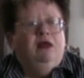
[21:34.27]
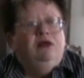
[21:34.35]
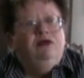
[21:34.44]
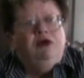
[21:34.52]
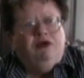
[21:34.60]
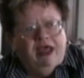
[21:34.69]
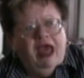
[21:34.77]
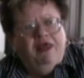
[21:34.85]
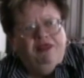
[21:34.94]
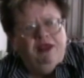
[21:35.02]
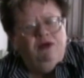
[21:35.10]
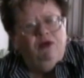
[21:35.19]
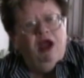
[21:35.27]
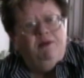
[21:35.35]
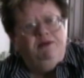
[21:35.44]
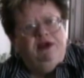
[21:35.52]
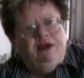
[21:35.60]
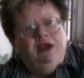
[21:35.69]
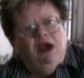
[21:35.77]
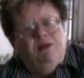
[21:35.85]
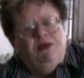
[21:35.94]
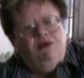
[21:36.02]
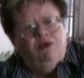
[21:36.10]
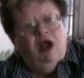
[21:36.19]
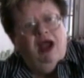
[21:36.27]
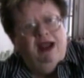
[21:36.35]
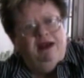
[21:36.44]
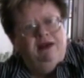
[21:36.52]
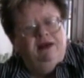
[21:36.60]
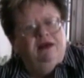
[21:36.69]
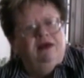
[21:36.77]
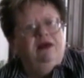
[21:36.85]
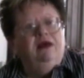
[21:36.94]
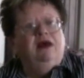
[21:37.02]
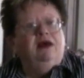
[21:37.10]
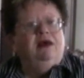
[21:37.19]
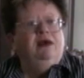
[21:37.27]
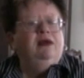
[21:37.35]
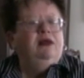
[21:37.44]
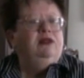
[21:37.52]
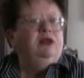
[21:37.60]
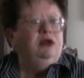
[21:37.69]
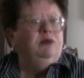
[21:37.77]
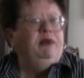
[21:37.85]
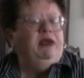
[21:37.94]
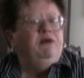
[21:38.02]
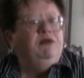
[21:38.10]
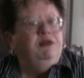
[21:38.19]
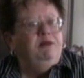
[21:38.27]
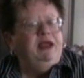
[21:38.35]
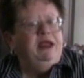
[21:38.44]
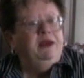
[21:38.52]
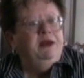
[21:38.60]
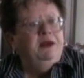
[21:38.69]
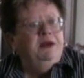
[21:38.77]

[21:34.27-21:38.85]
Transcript: though Kathy and Rob did come and ride a little bit with me.